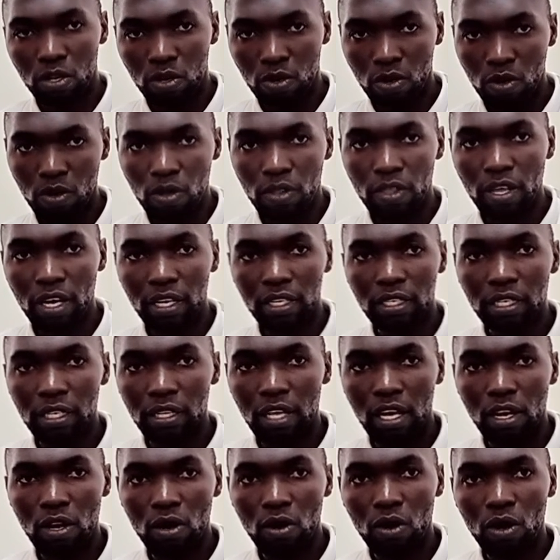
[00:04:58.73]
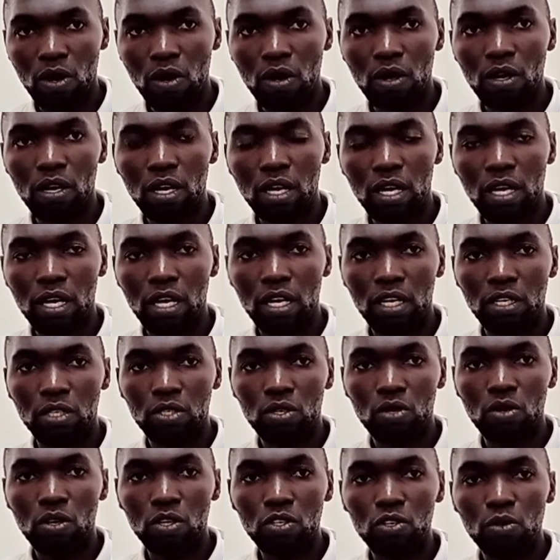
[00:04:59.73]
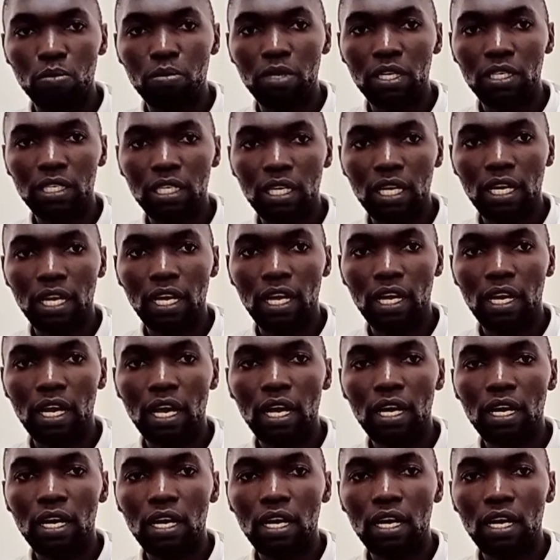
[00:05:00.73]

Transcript: you know that the law is going to be taken